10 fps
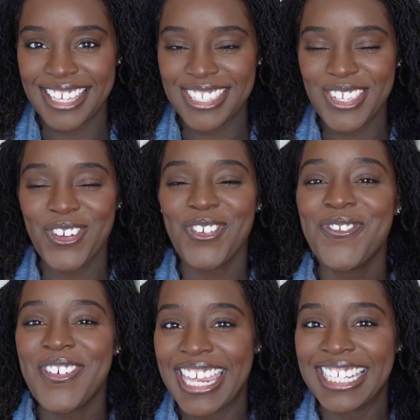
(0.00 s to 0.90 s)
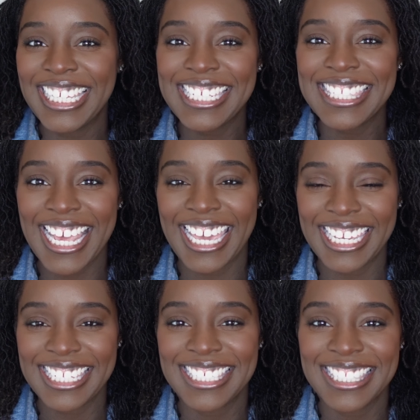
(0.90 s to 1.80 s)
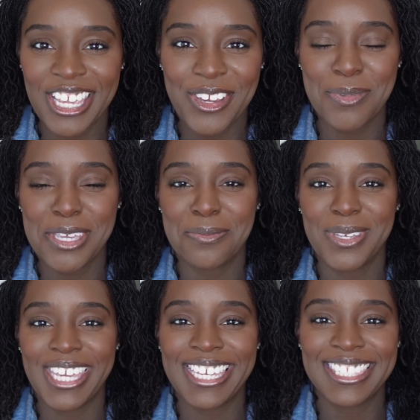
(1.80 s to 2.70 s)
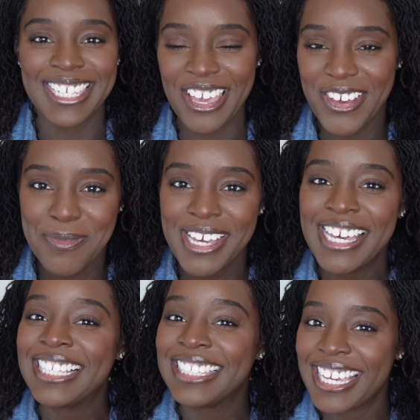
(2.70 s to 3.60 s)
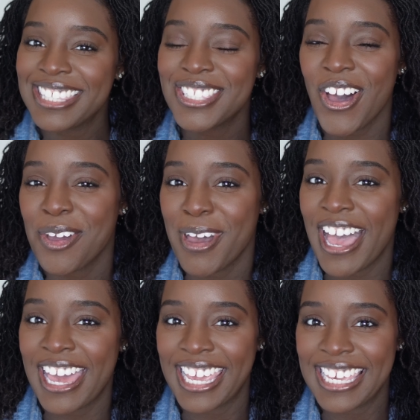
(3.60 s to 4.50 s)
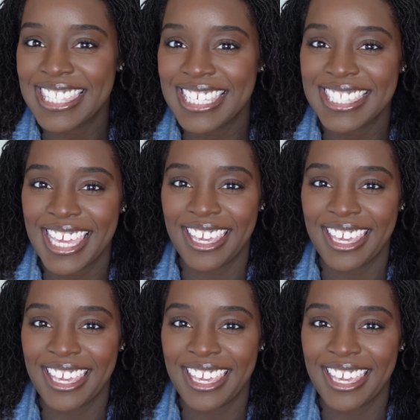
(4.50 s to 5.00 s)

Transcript: So you finally decided to take your PMP exam. Let's talk about how to ace this thing.